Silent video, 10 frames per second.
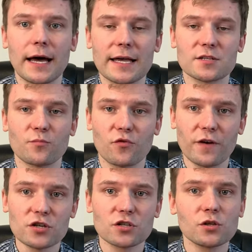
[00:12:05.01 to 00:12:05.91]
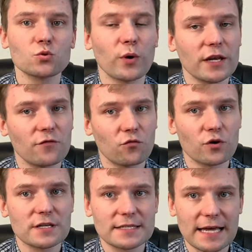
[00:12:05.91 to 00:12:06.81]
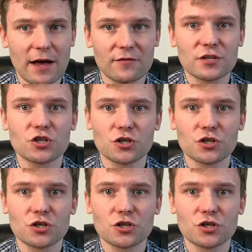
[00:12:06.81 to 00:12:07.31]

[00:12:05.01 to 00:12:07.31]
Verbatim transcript: has a professional 24-7